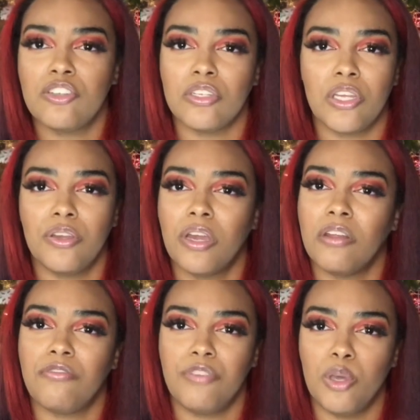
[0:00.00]
you're gonna
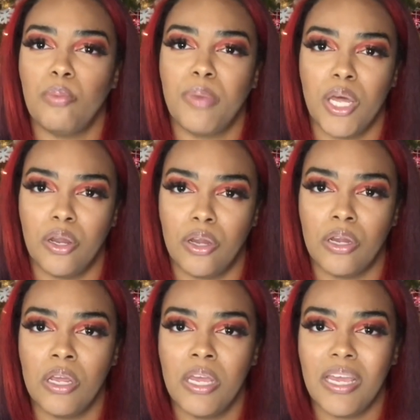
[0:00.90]
feel better
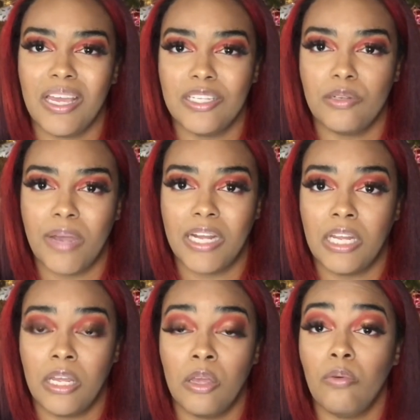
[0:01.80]
interacting
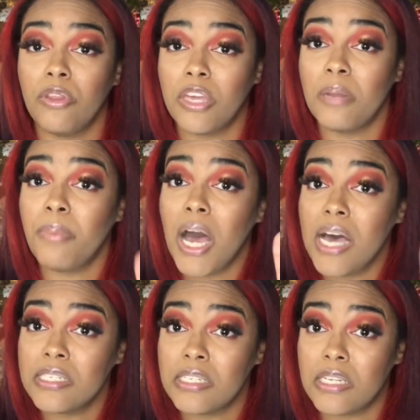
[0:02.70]
with good
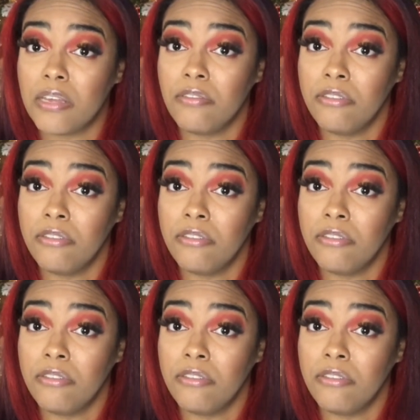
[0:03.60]
positive